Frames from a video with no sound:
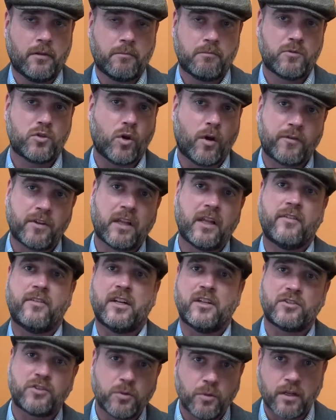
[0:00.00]
So if you live in
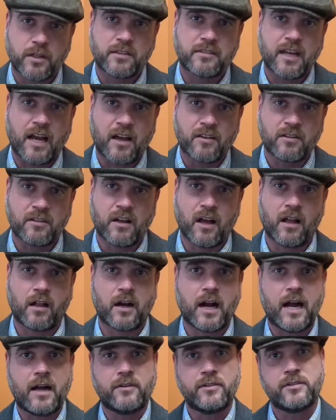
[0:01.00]
a $200,000
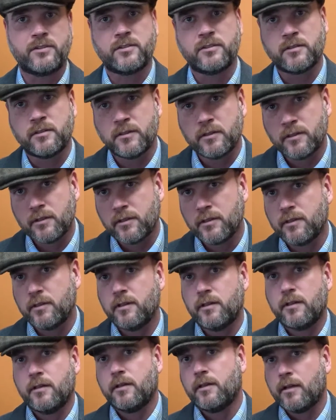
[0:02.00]
house
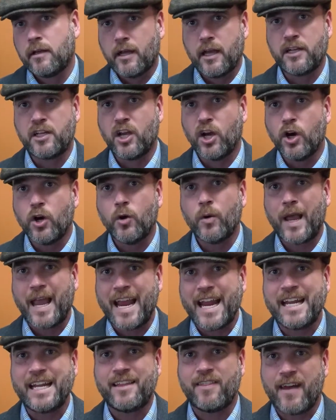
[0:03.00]
and you owe
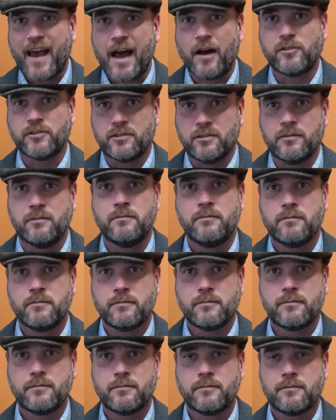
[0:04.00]
$80,000,
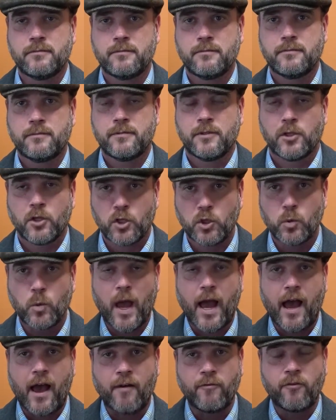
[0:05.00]
you
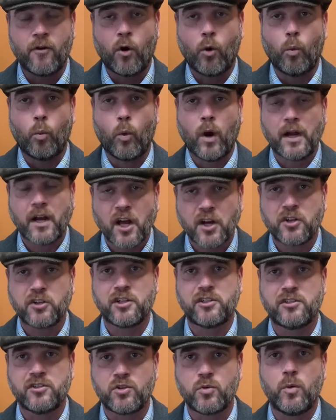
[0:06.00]
have
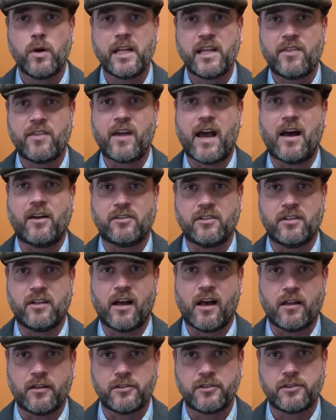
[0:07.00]

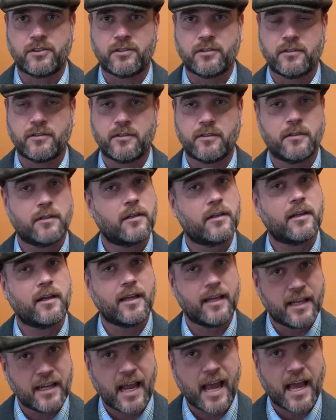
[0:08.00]
$120,000
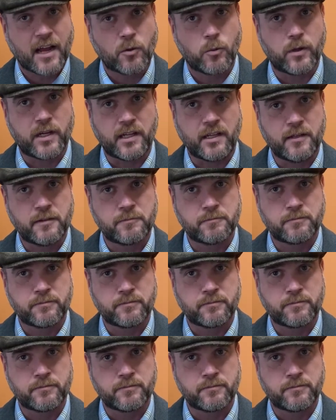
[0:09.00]
in equity.